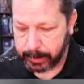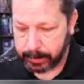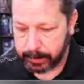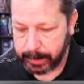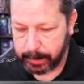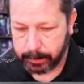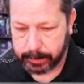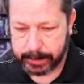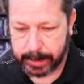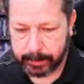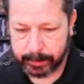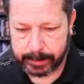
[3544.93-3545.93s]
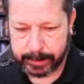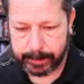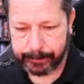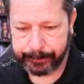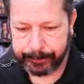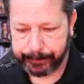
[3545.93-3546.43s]
How long is that going to take?
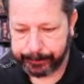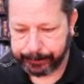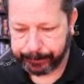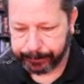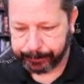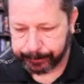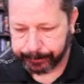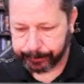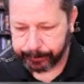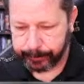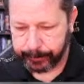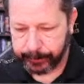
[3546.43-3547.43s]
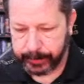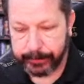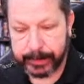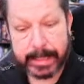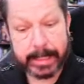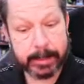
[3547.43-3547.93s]

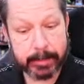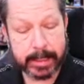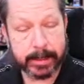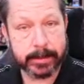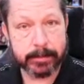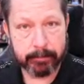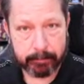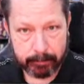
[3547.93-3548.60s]
15 minutes.